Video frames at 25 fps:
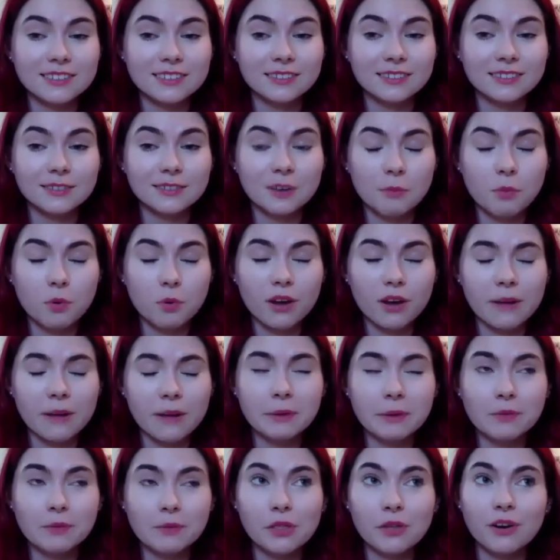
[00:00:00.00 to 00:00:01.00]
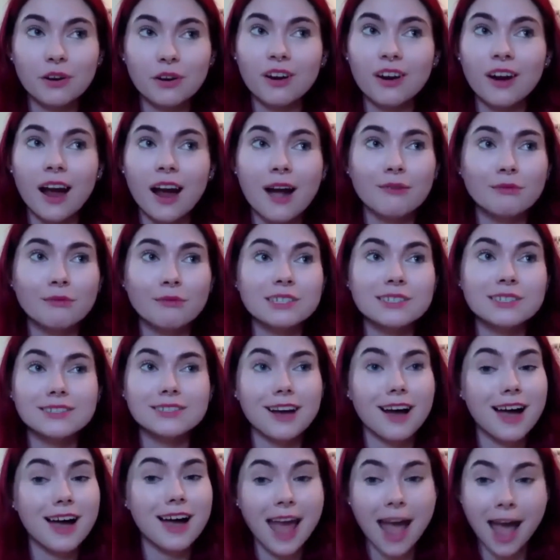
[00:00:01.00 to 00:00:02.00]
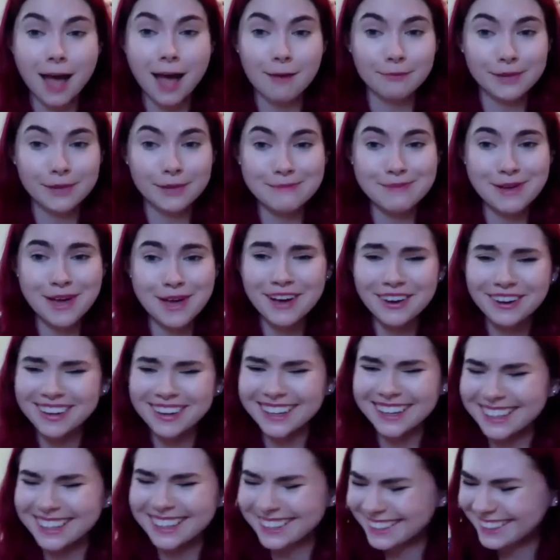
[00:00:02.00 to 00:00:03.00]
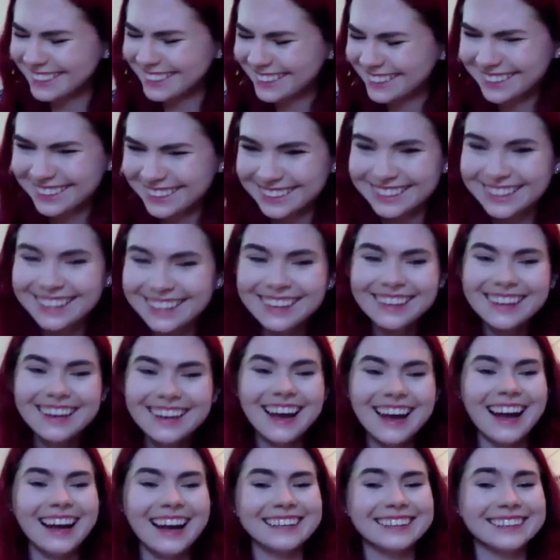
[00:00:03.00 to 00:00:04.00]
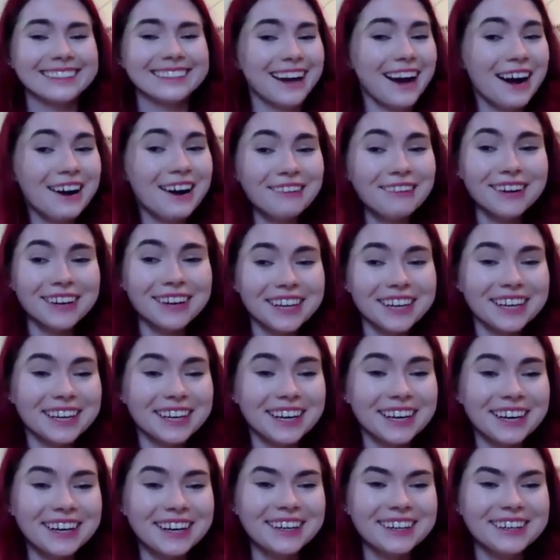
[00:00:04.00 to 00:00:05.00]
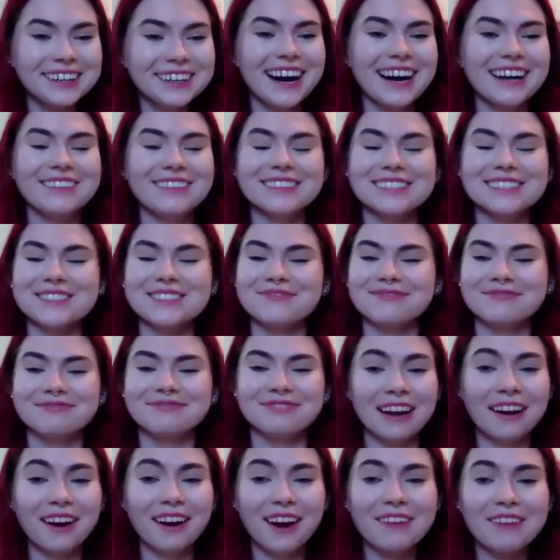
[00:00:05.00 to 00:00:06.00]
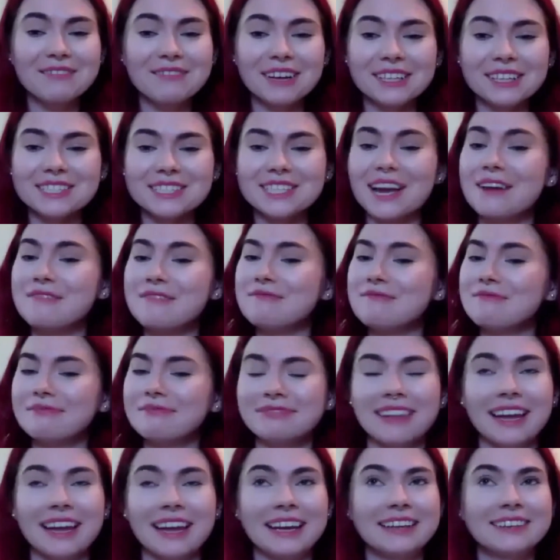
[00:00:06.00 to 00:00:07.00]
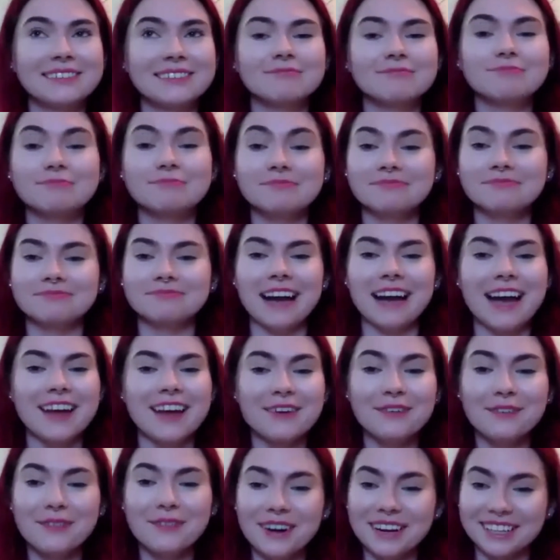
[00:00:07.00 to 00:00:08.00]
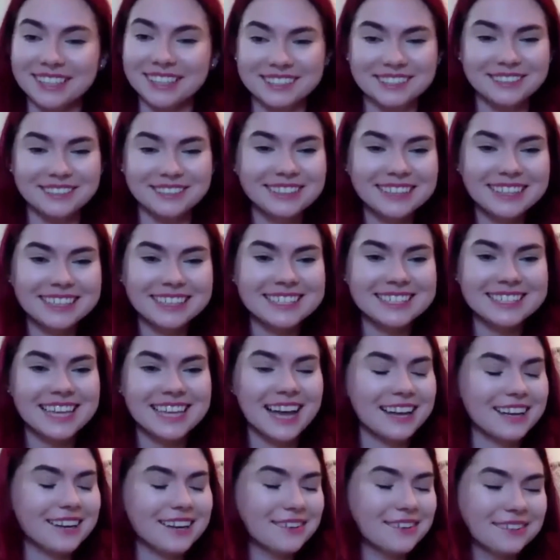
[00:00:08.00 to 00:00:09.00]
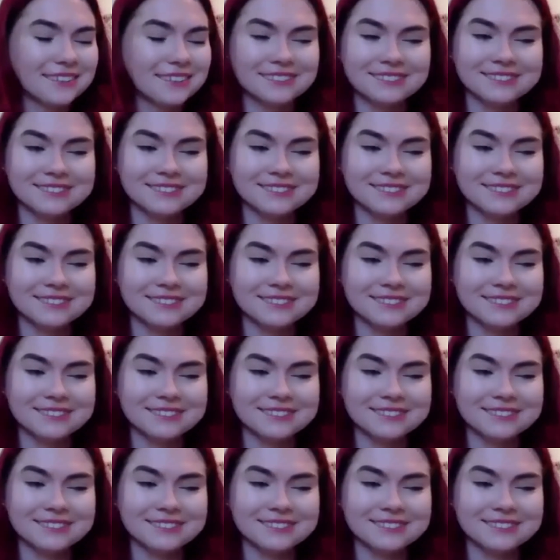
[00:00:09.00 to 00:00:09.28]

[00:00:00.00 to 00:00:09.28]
appointment with her, I was not happy about it. I did not want to go. I was very much, I'm like, I don't want to do this. I don't